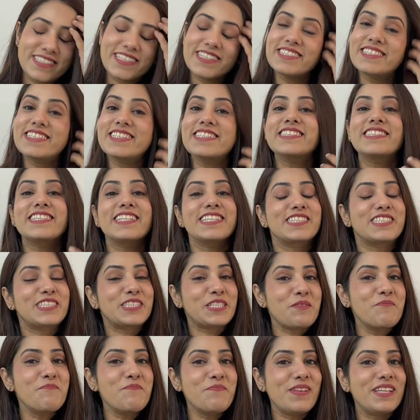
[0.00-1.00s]
This is the
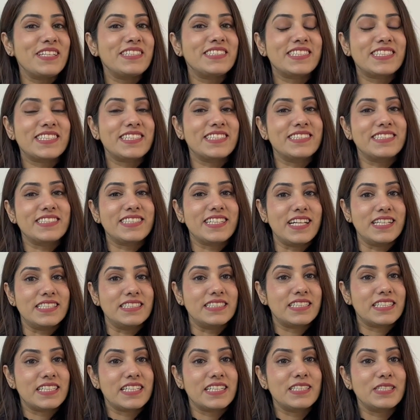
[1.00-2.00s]
simplest
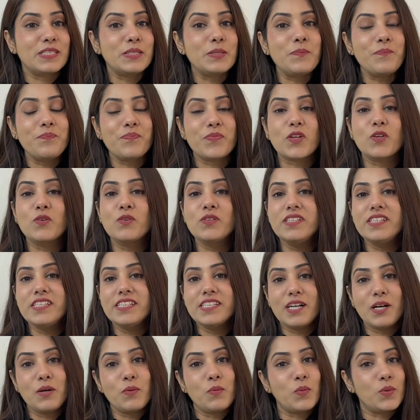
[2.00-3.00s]
sentence here. Only
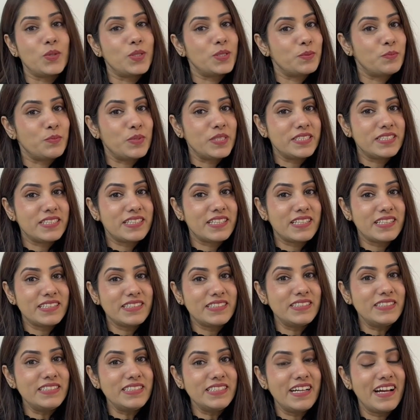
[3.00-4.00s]
a verb is
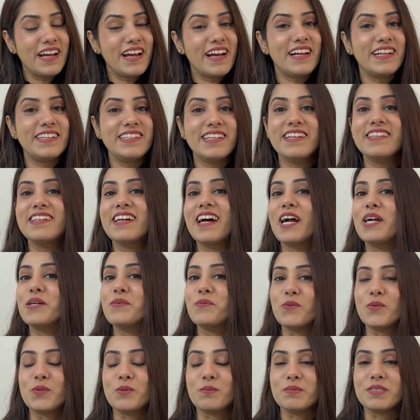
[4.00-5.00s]
here and an
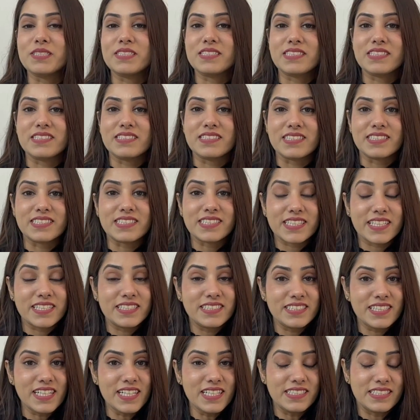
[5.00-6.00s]
adverb is in this
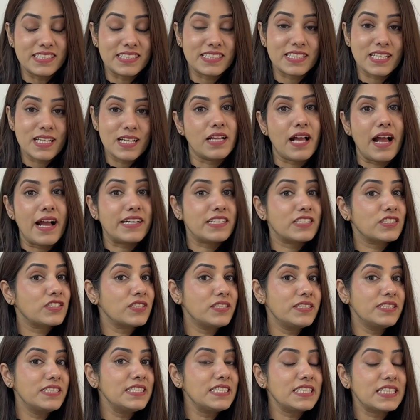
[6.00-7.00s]
sentence.
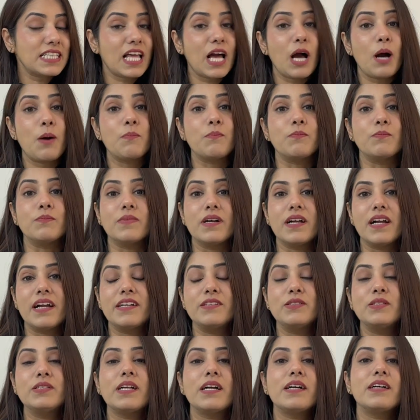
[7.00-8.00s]
Action is come
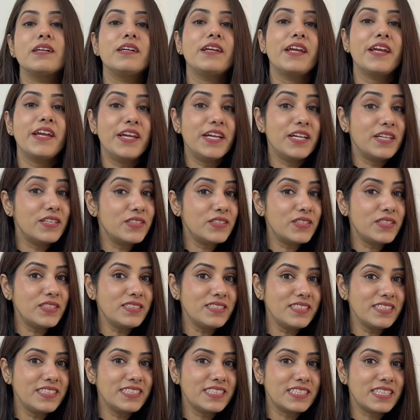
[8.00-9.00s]
and
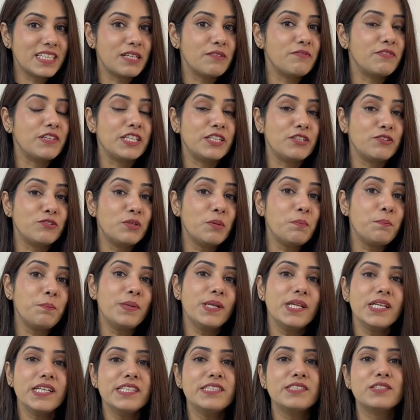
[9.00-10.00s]
here is giving you the
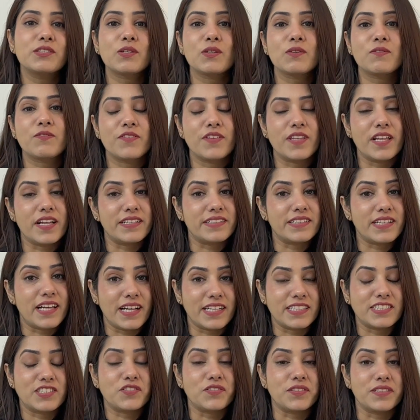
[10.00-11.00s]
place of that
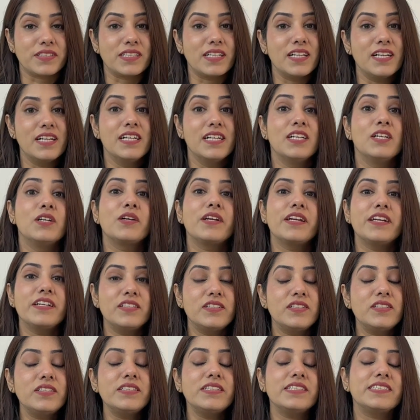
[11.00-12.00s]
action.
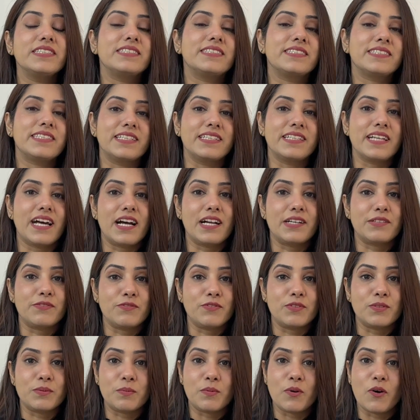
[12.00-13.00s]
Here is an
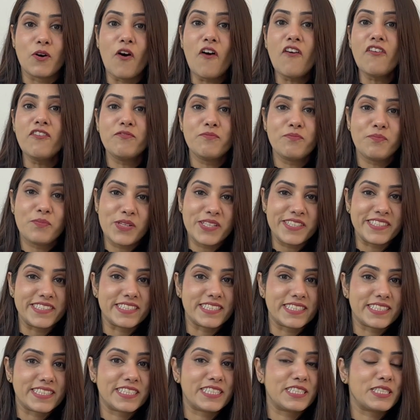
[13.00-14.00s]
adverb of
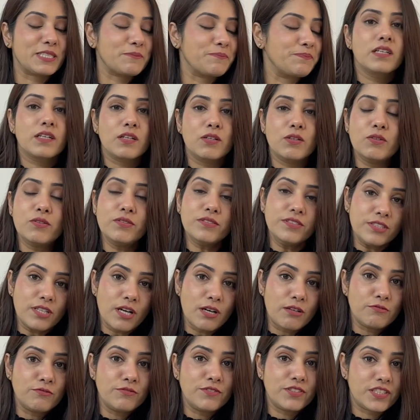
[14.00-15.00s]
place. Go
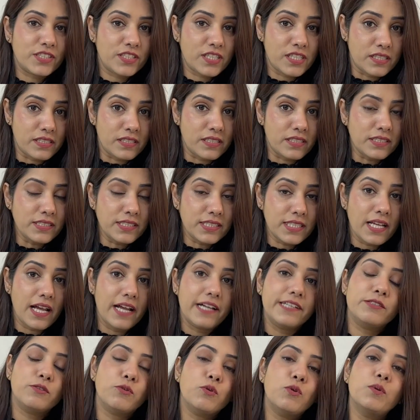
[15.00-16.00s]
downstairs
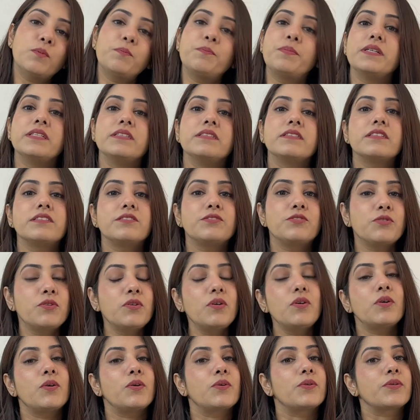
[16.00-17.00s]
and open the
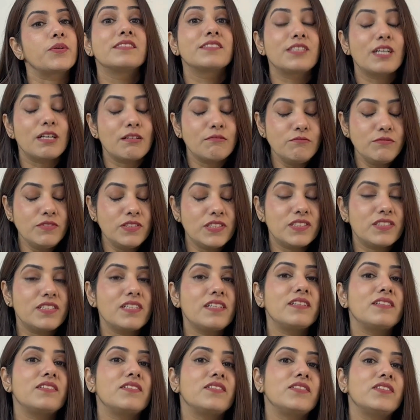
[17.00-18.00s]
door.
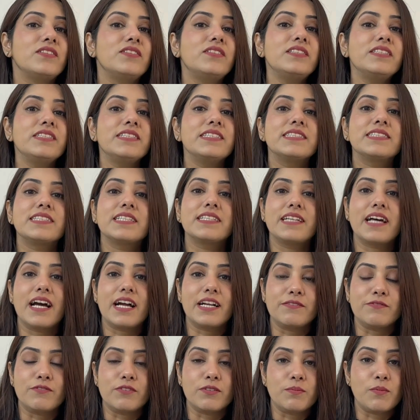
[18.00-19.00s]
Downstairs is an
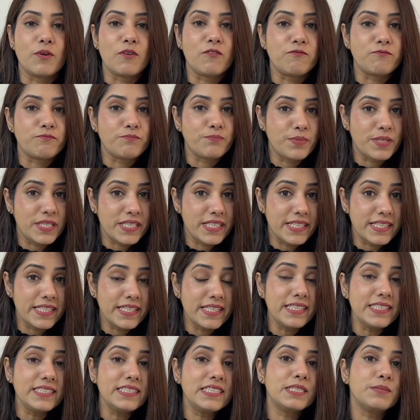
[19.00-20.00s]
adverb of
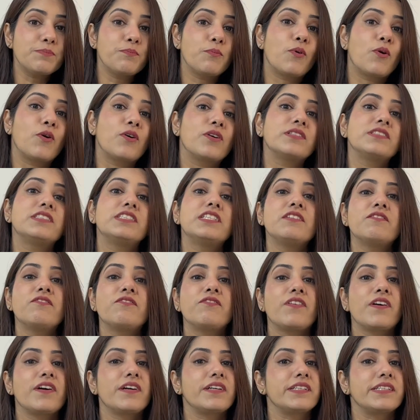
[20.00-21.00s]
place
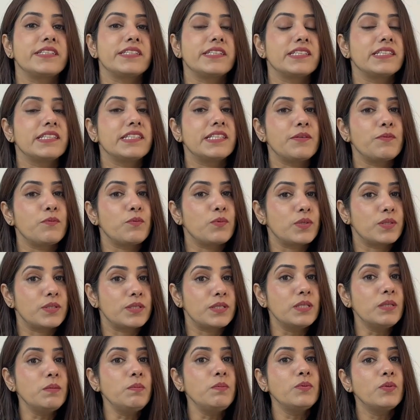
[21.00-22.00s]
modifying the
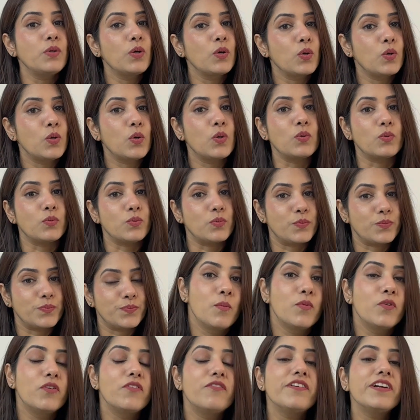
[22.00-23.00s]
verb go.
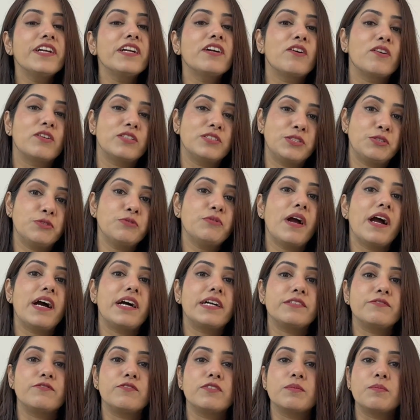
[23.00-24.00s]
Moving on to
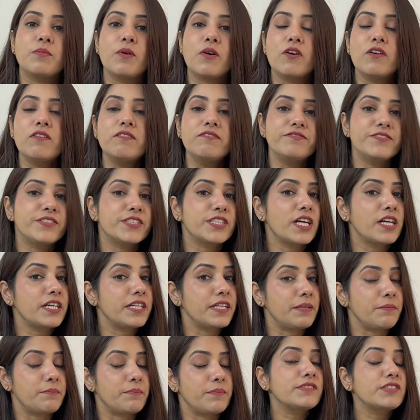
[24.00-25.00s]
adverb of
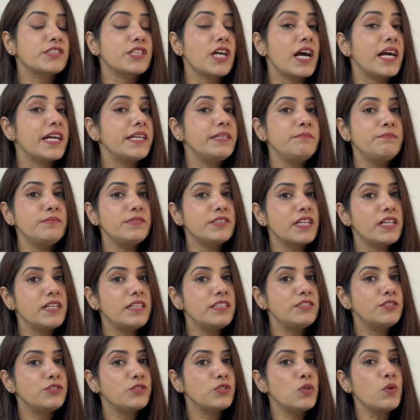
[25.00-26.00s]
time. Time
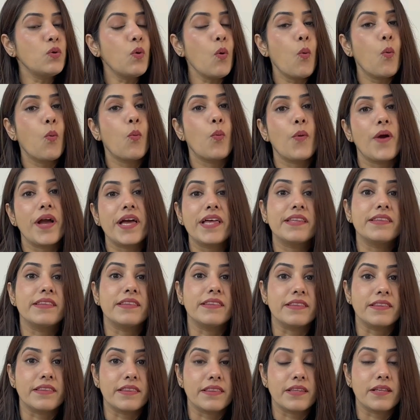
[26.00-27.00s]
tells you
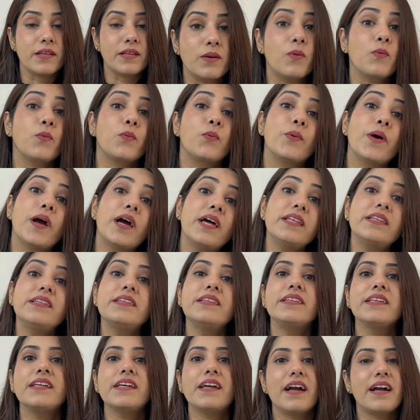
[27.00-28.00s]
when.
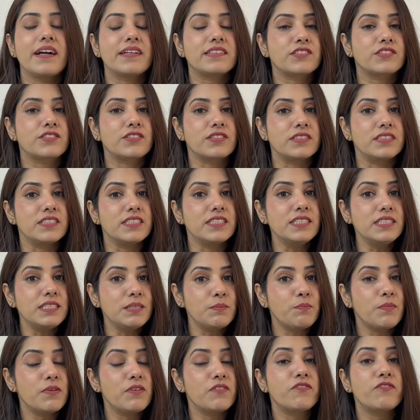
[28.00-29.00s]
When the action is
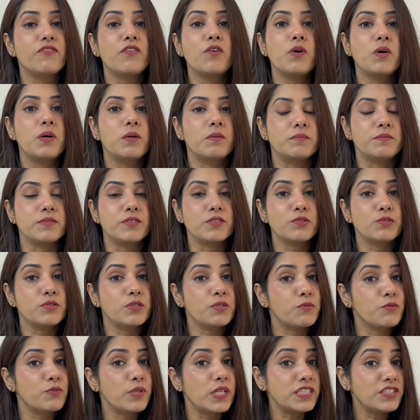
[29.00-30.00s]
performed. So the
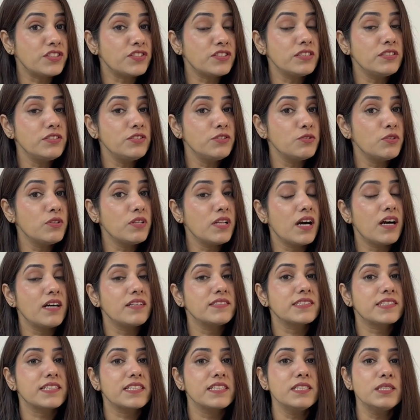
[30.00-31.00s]
question you'll
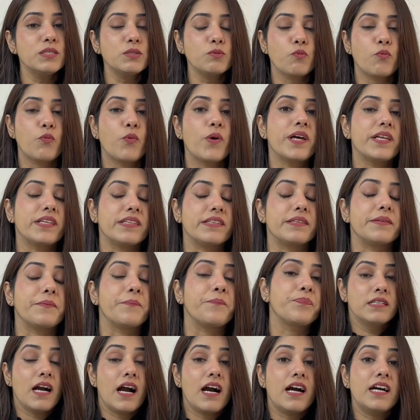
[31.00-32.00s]
ask is when.
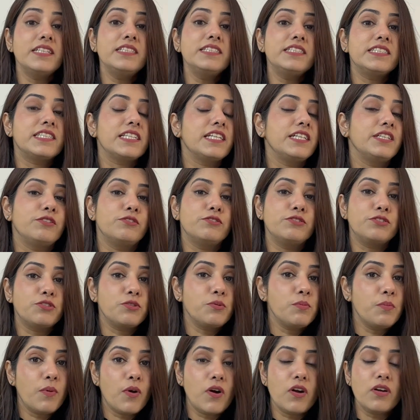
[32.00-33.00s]
I'll see you
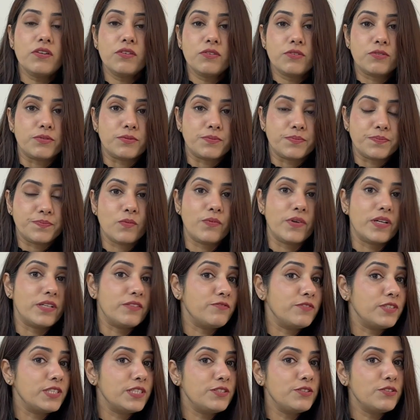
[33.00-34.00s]
tomorrow.
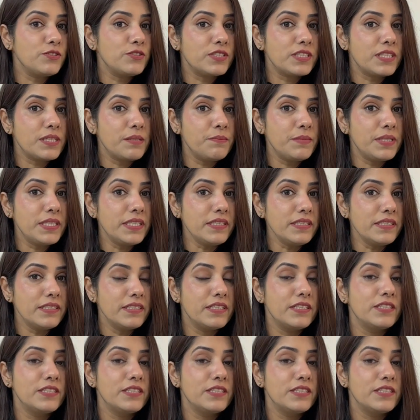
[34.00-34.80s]
When will you see me?